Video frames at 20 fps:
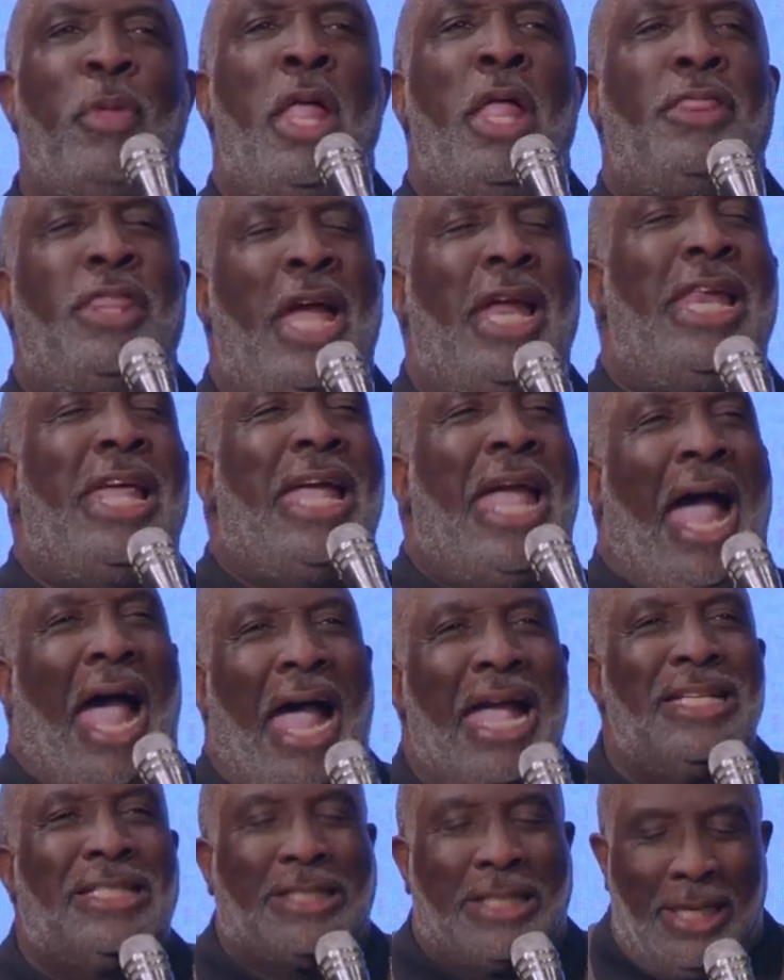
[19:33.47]
then he
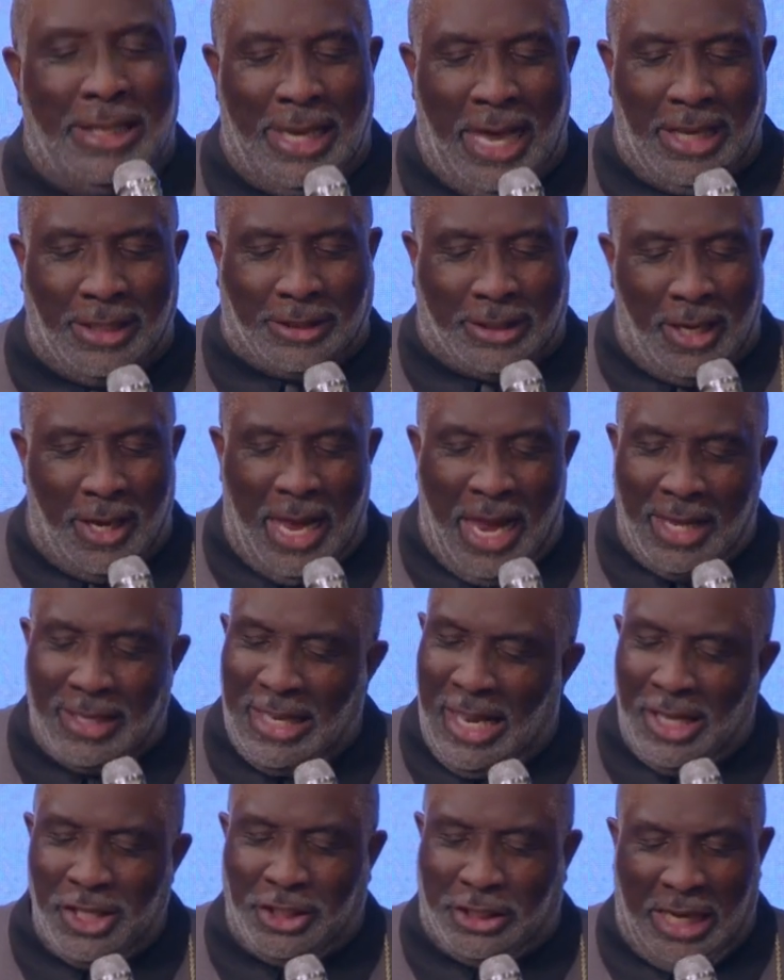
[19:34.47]
isolates her, and
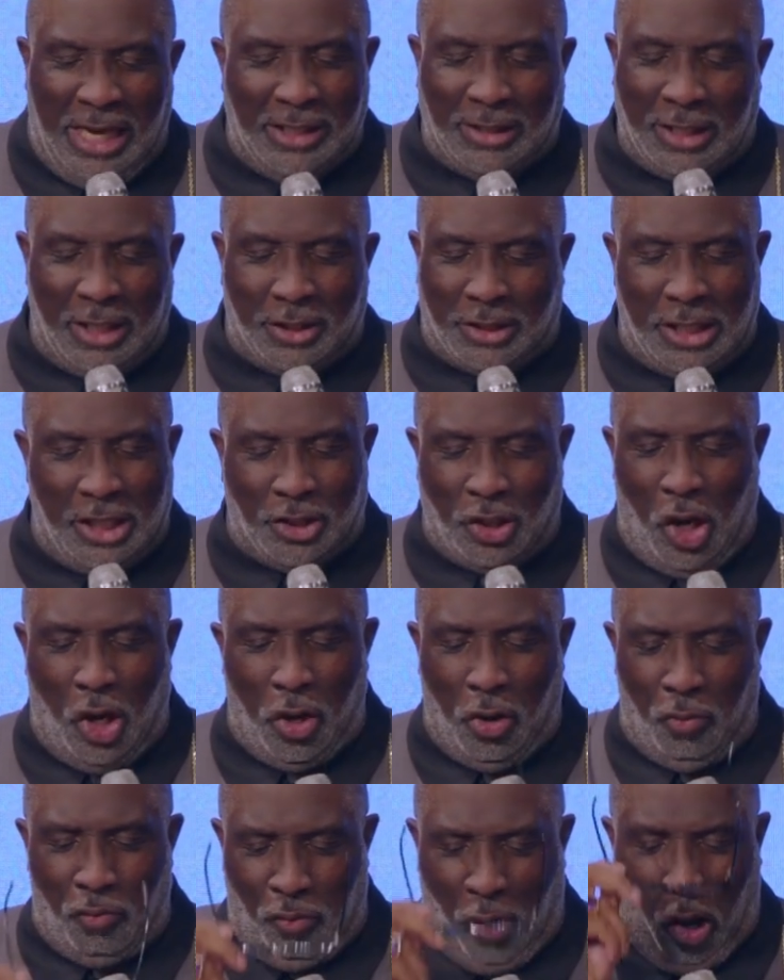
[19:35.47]
then Jesus is on
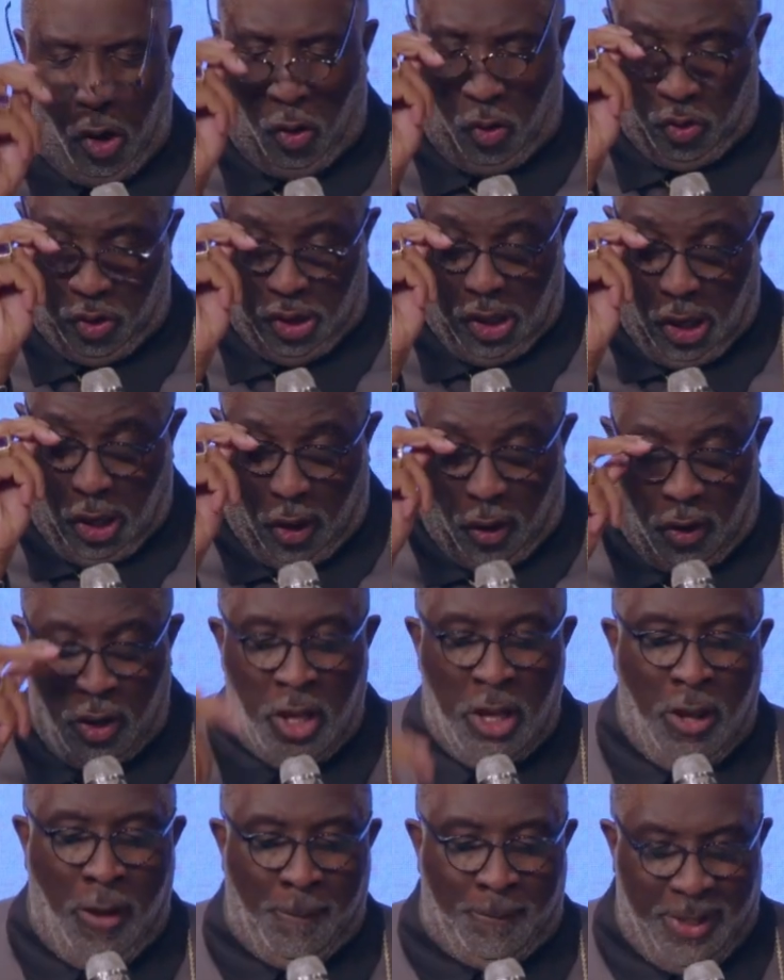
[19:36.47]
a roll, y'all,
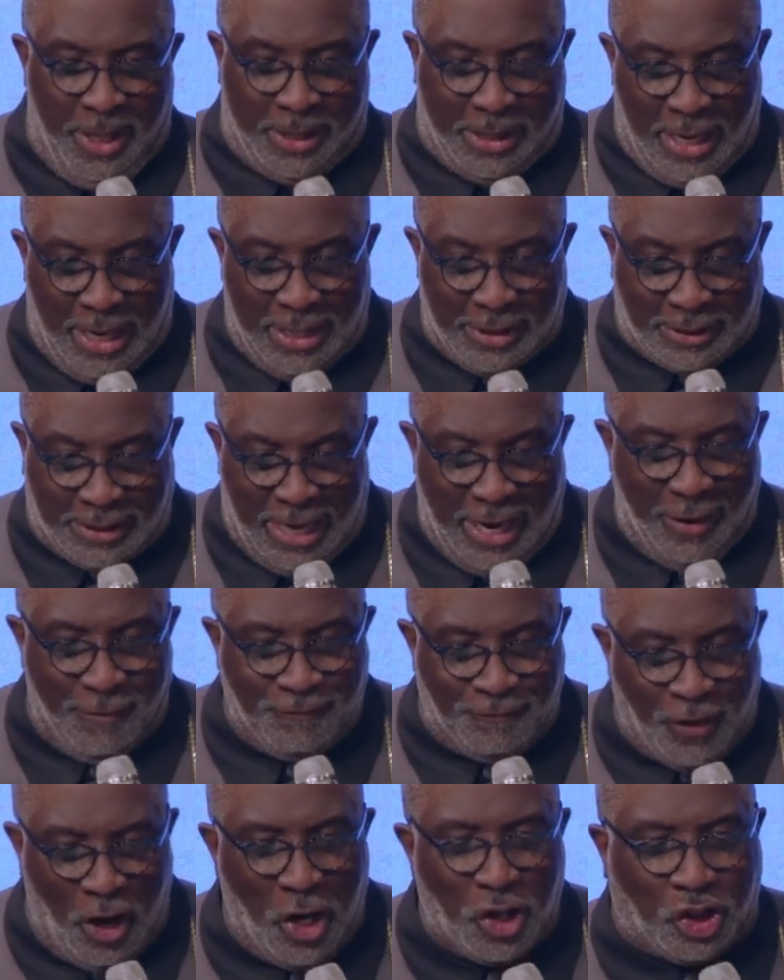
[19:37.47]
because in
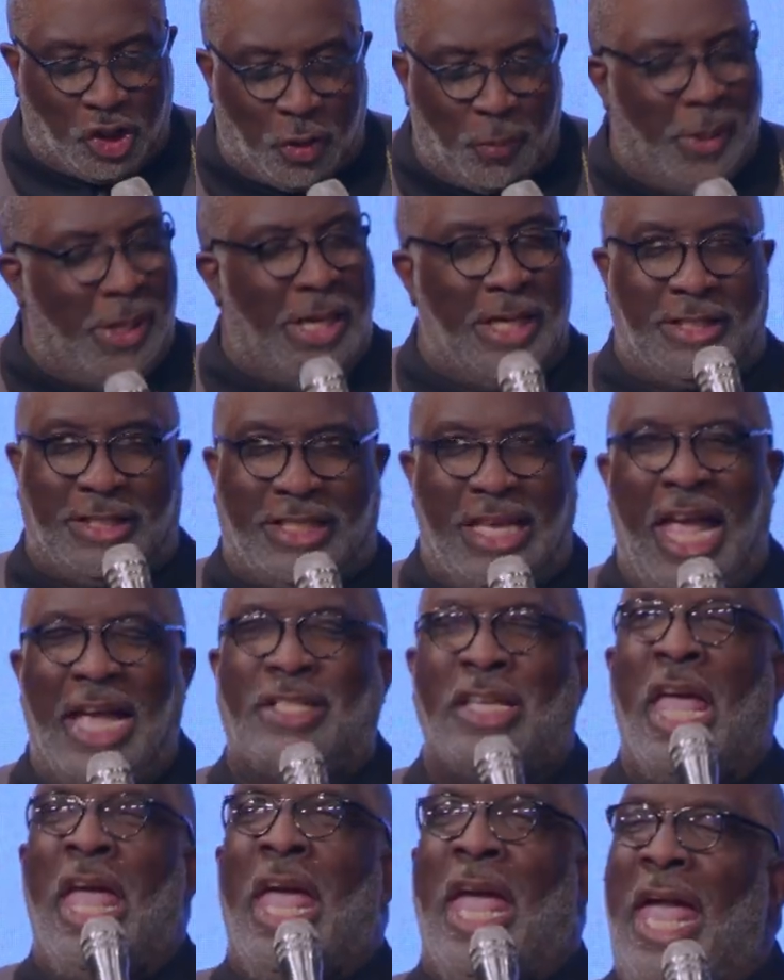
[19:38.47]
verse 26,
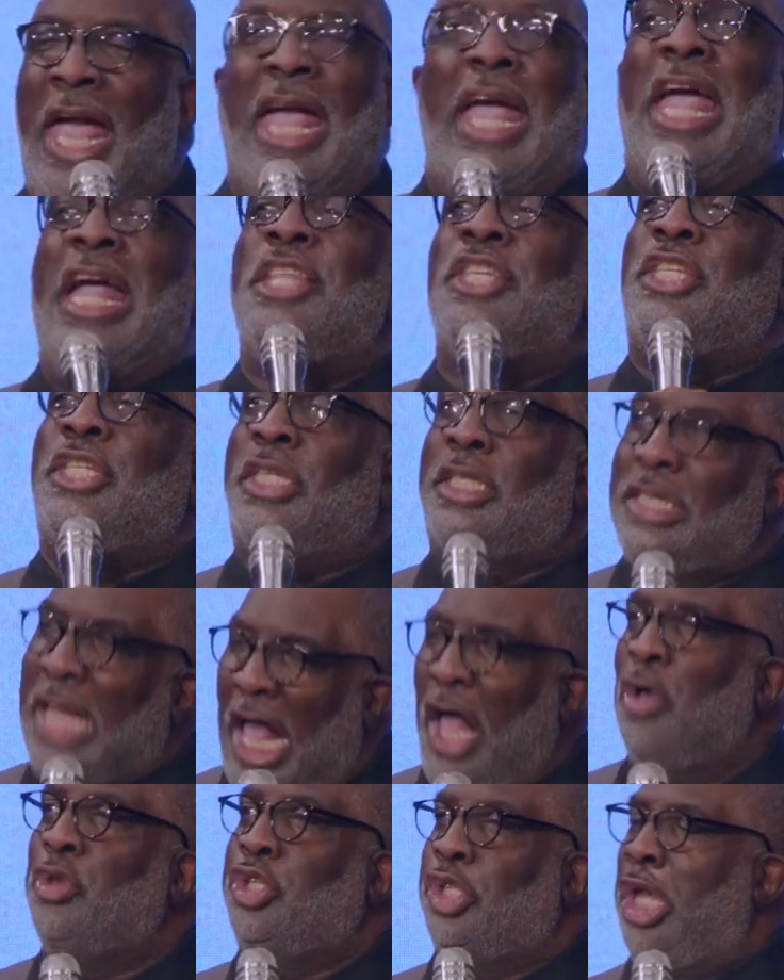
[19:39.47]
he
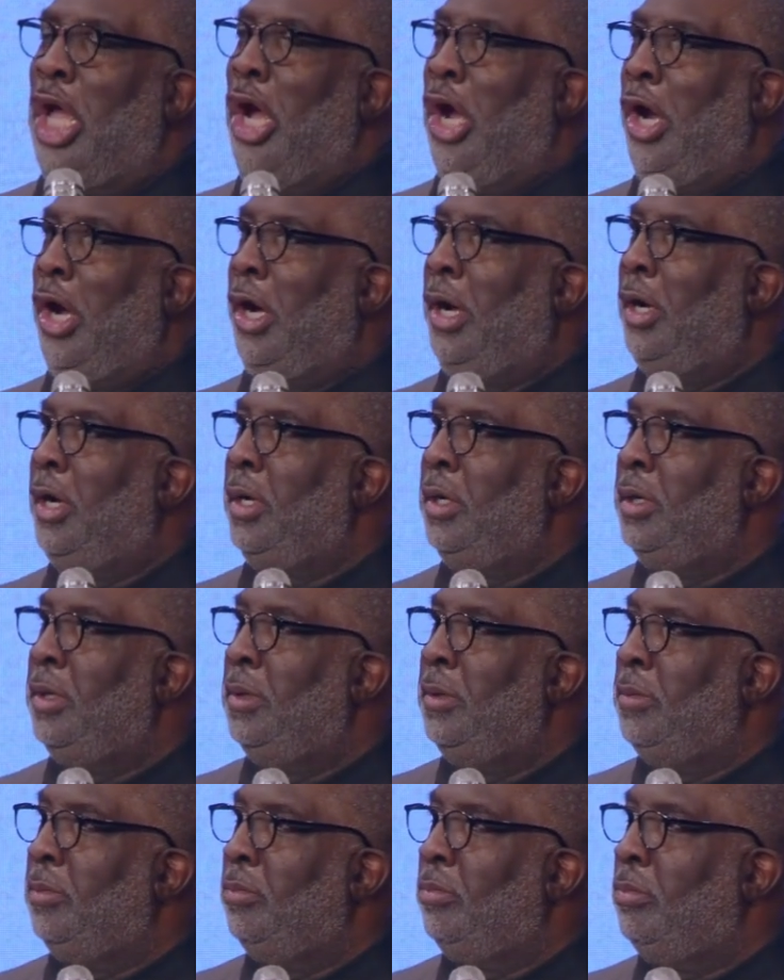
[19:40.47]
insults her.
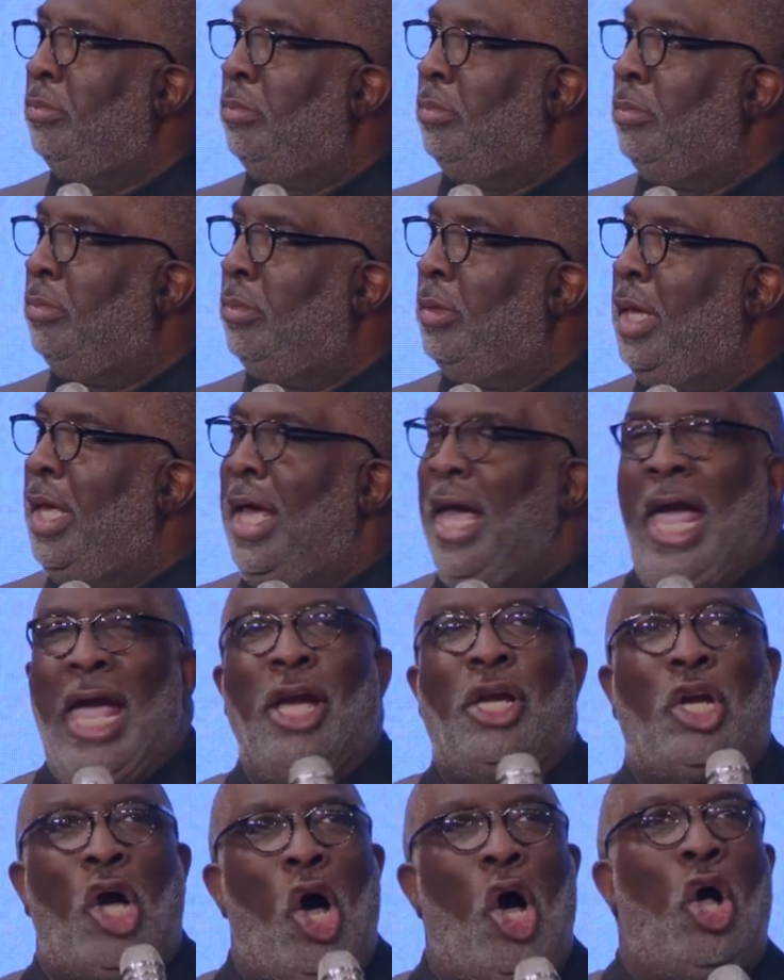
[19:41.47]
He
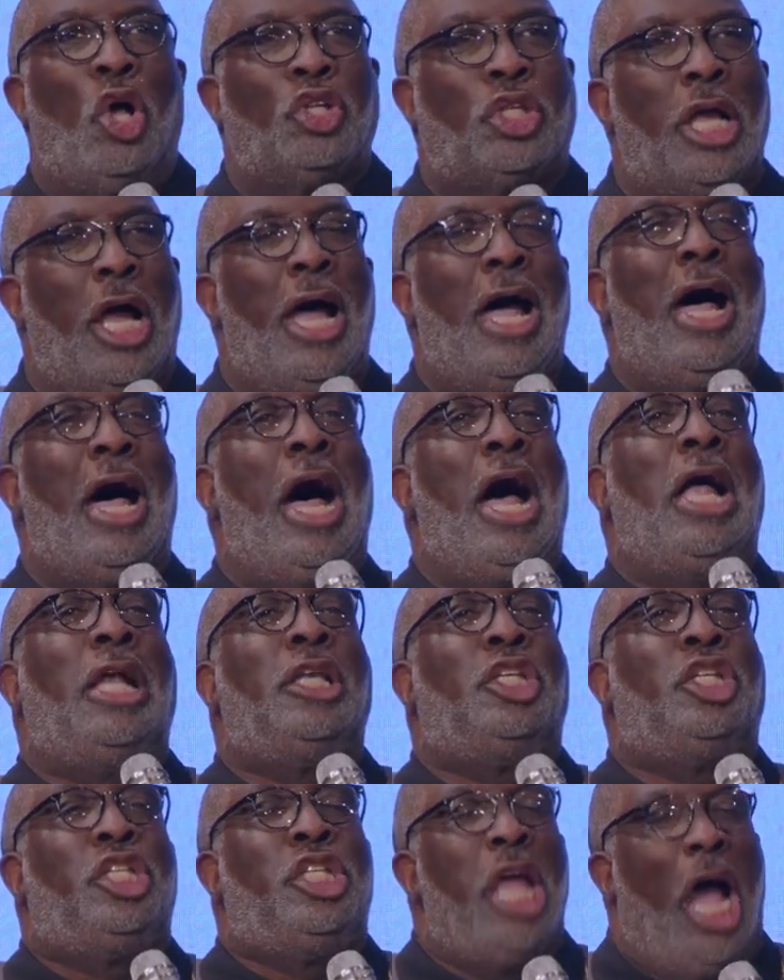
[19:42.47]
calls her a
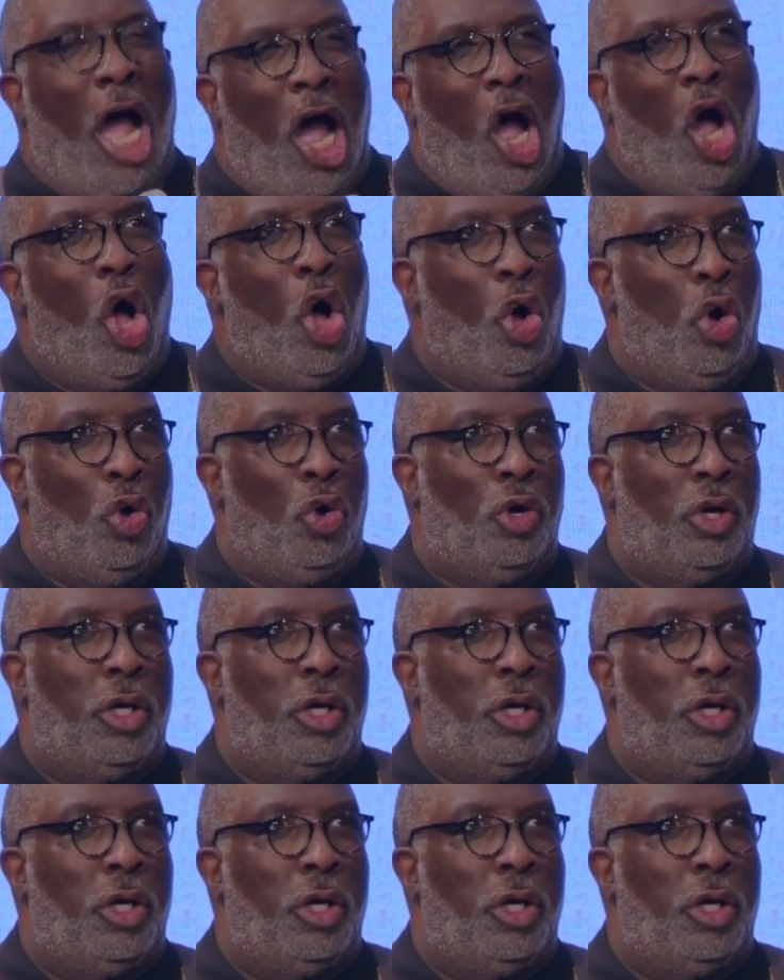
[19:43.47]
dog.